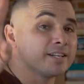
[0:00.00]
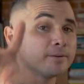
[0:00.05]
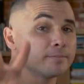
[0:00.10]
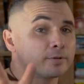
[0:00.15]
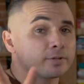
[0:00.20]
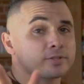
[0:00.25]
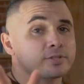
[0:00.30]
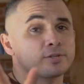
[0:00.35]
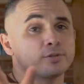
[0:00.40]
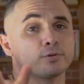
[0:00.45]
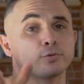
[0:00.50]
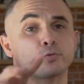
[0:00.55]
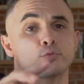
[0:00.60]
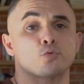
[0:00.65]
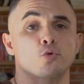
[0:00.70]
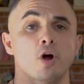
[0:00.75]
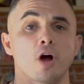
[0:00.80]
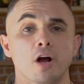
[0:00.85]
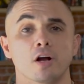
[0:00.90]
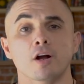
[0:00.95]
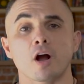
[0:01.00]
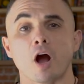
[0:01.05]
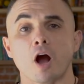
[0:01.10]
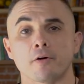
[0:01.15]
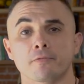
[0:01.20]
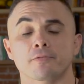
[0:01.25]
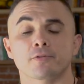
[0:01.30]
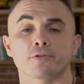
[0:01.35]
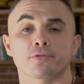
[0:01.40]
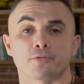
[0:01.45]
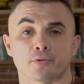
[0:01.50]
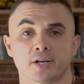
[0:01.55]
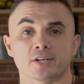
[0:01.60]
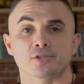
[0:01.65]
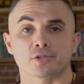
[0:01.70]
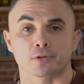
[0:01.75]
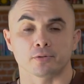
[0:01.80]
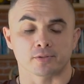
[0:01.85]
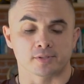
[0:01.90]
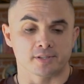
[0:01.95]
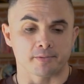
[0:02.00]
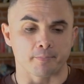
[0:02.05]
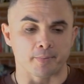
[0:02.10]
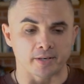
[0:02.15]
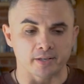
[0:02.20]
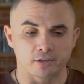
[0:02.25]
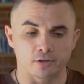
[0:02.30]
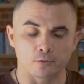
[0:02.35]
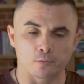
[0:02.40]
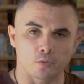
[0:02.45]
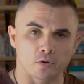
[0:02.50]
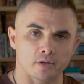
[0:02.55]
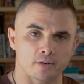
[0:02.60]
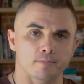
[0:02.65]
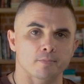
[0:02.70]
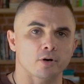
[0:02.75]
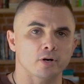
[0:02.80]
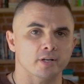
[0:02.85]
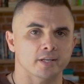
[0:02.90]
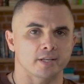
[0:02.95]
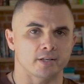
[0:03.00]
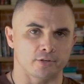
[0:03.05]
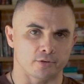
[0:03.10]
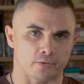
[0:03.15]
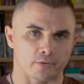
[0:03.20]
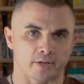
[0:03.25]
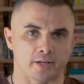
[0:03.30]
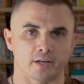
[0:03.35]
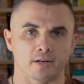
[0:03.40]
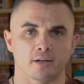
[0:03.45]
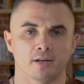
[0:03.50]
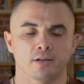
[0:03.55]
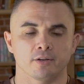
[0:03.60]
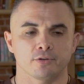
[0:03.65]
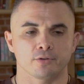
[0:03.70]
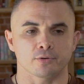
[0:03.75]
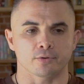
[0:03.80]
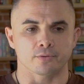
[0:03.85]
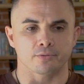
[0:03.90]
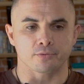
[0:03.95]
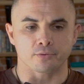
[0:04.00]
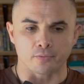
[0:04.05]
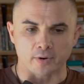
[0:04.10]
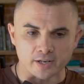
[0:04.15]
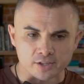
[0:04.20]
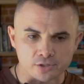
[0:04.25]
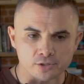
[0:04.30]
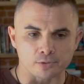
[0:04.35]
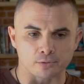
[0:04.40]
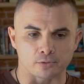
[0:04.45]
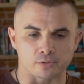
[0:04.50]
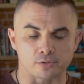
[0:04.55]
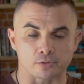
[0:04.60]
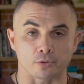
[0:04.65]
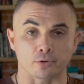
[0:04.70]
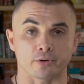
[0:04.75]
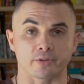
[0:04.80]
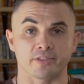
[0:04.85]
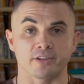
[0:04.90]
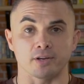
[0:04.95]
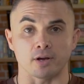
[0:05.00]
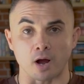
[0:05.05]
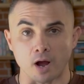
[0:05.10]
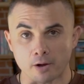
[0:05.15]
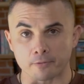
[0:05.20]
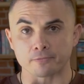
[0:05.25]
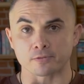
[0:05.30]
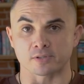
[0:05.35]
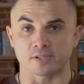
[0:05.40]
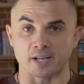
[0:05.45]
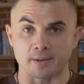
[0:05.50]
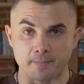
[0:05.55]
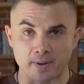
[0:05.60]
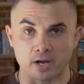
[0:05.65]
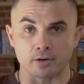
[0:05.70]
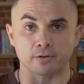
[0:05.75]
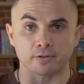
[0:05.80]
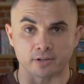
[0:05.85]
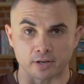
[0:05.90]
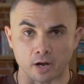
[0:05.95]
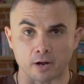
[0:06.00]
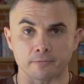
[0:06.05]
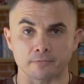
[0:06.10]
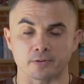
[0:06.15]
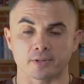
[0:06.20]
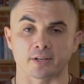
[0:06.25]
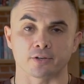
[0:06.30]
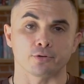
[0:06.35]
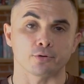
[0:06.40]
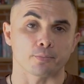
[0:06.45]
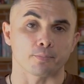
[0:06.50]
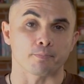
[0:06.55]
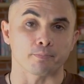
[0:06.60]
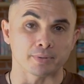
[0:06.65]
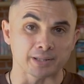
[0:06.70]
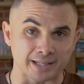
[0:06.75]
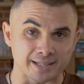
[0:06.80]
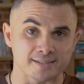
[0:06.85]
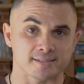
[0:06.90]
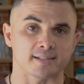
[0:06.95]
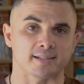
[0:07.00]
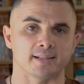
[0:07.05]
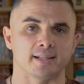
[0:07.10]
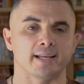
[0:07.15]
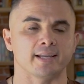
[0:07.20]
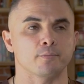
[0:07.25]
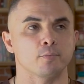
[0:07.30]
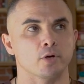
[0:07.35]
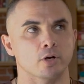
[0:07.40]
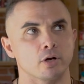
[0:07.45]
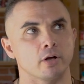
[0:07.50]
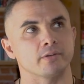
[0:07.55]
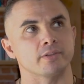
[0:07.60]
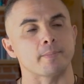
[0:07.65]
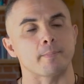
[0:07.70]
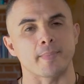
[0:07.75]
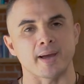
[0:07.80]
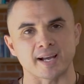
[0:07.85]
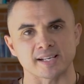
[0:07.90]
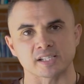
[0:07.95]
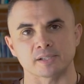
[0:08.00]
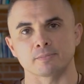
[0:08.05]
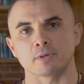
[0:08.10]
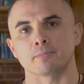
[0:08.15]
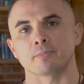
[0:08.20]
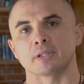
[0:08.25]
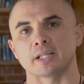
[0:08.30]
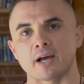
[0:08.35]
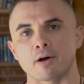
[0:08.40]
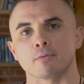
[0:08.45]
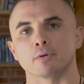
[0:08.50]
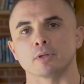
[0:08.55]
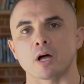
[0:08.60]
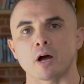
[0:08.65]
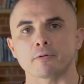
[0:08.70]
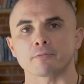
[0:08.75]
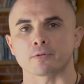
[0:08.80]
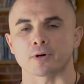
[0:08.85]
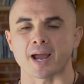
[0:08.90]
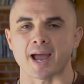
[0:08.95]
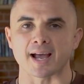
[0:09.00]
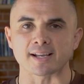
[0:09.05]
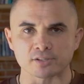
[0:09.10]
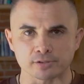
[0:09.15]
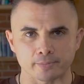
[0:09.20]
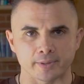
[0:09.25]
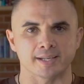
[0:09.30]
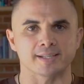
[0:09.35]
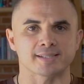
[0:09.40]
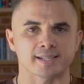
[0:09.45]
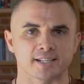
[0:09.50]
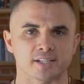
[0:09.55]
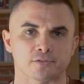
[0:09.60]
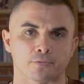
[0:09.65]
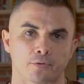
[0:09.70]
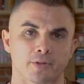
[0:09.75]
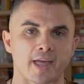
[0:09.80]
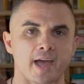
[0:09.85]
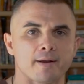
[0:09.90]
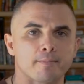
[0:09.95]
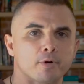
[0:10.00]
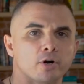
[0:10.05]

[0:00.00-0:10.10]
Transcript: number 2, wrong offer thresholds. Depending on what market you're in, your thresholds or the offers, the amount of the offer that you're placing, like we call it the maximum allowable offer, has to make sense for that